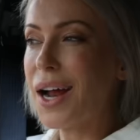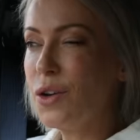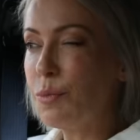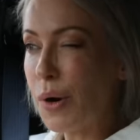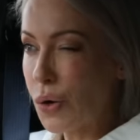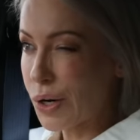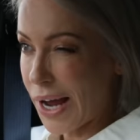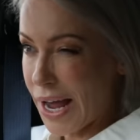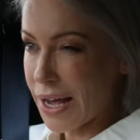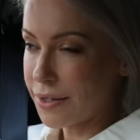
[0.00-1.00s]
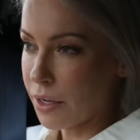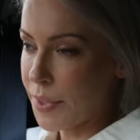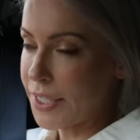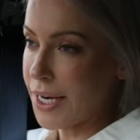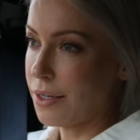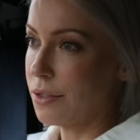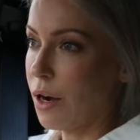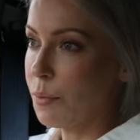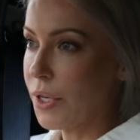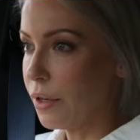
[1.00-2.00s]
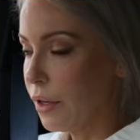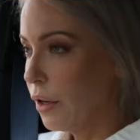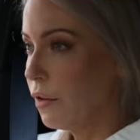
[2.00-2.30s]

I knew poker hands like my dad had taught me